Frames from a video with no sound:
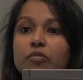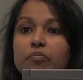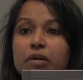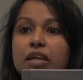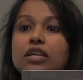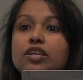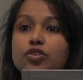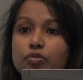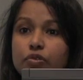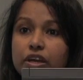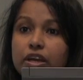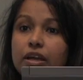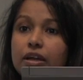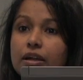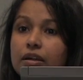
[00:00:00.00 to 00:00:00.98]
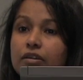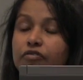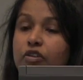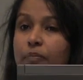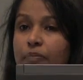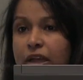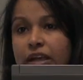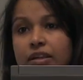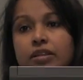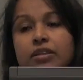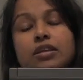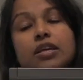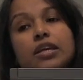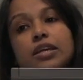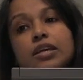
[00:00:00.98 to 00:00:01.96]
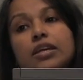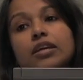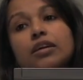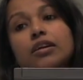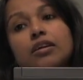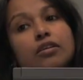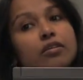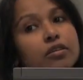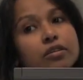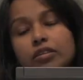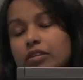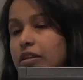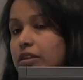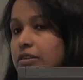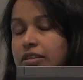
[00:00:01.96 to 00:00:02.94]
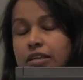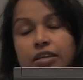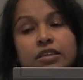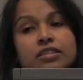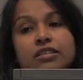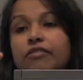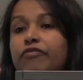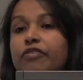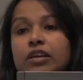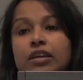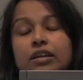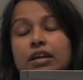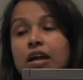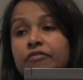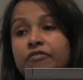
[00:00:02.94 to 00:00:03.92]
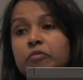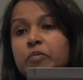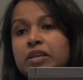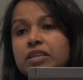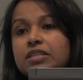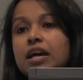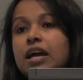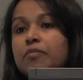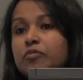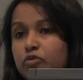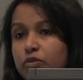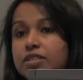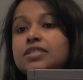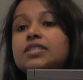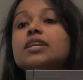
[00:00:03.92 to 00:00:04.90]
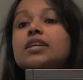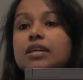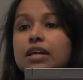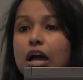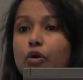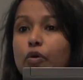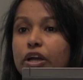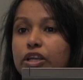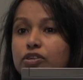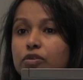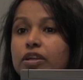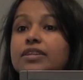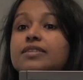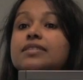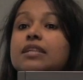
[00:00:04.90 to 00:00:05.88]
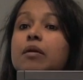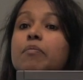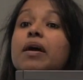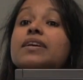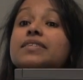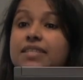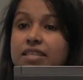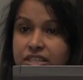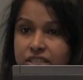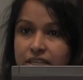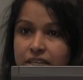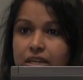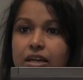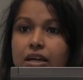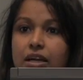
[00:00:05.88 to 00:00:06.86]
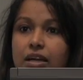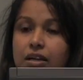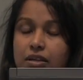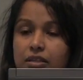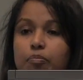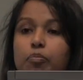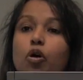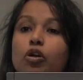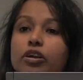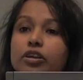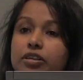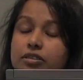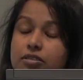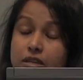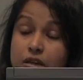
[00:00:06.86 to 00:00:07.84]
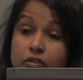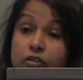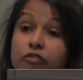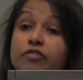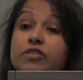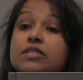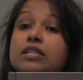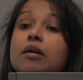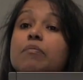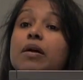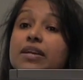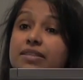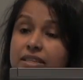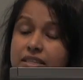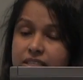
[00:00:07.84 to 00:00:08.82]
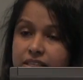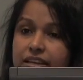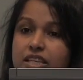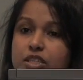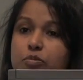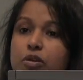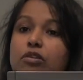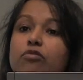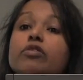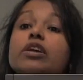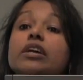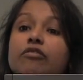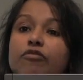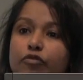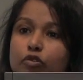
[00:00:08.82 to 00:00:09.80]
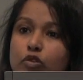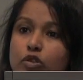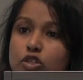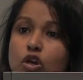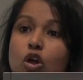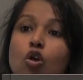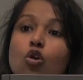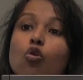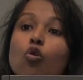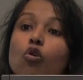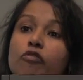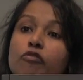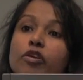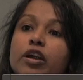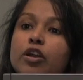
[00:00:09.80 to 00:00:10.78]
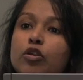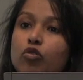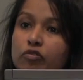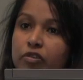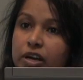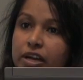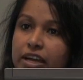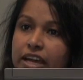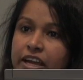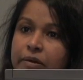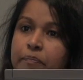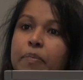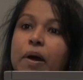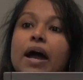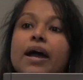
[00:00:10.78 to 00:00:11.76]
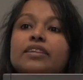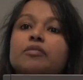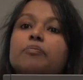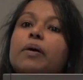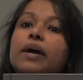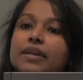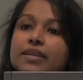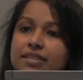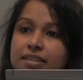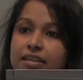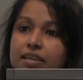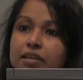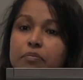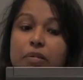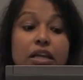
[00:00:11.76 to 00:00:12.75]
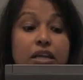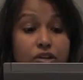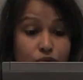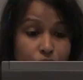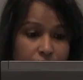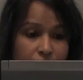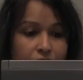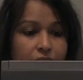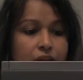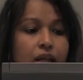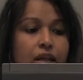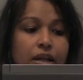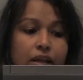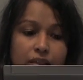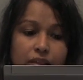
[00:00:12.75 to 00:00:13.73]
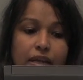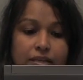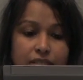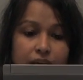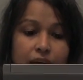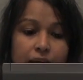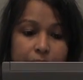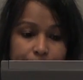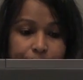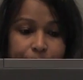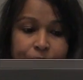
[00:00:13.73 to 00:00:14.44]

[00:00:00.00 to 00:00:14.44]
the military, and here in different government times we see how actually Islamization, the politics of Islamization has been reinforced over and over again by the Pakistani military at that time.